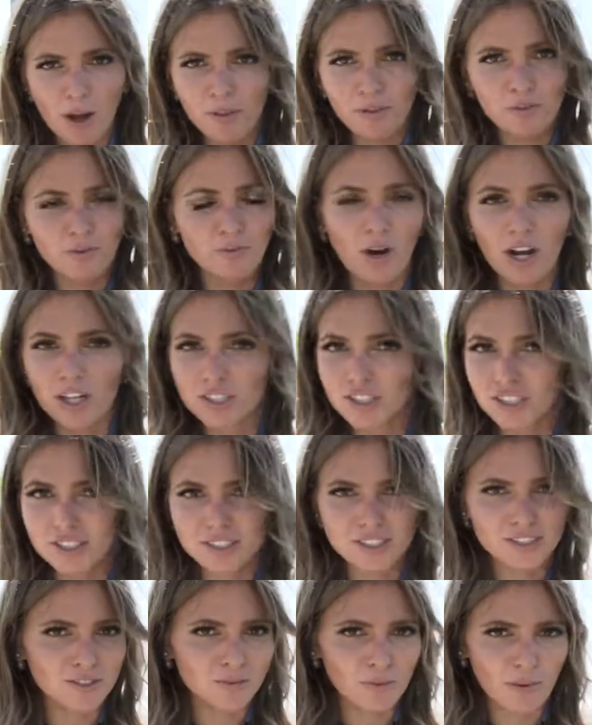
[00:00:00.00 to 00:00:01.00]
walk through
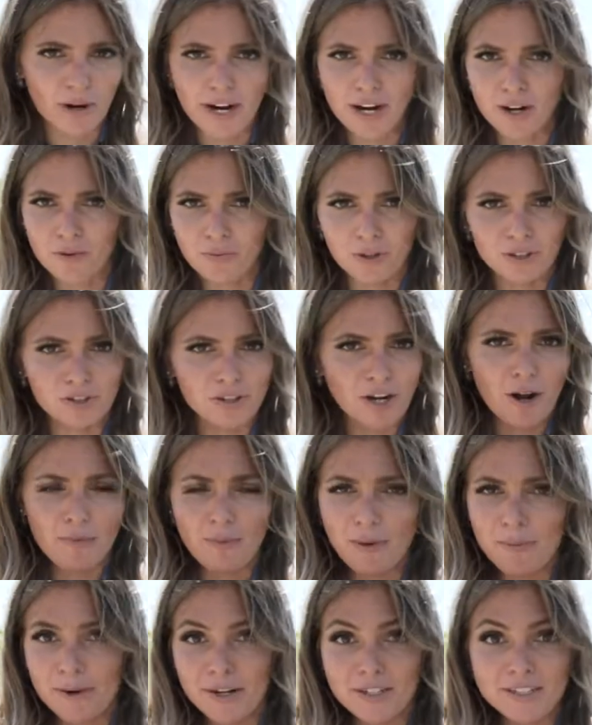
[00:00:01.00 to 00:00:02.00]
Washington Square and wonder how
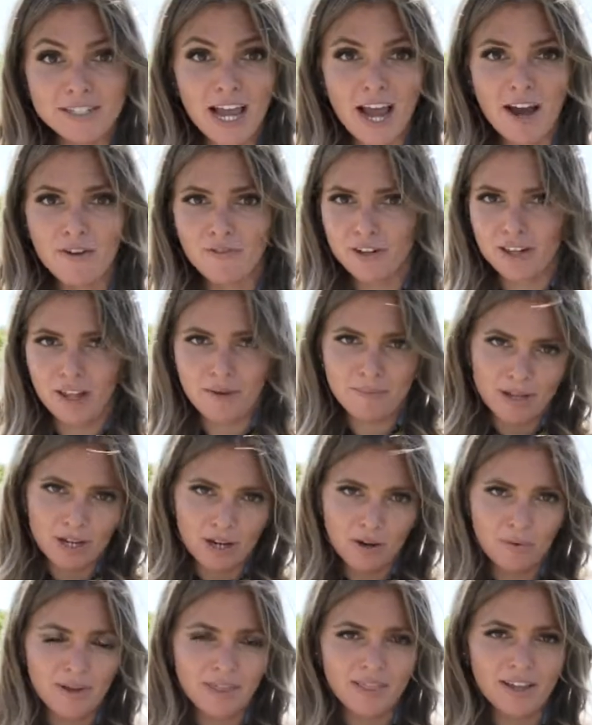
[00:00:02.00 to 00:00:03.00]
my parents ever let me
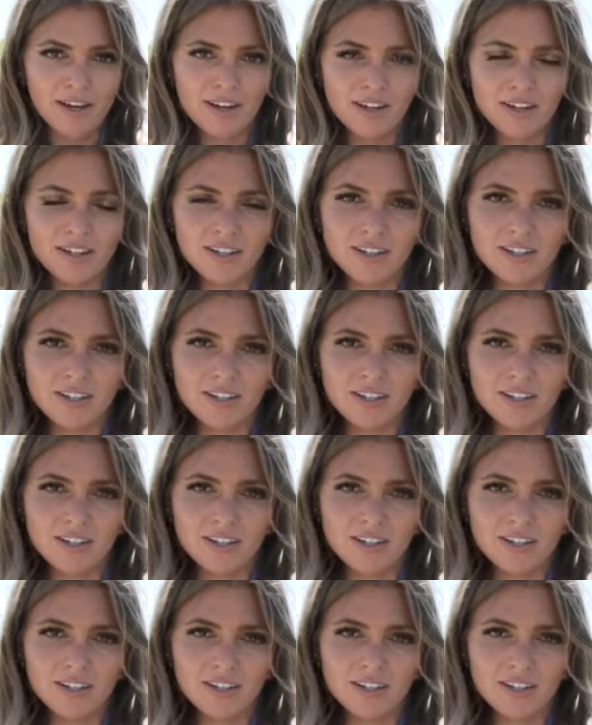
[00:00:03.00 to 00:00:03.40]
go in there.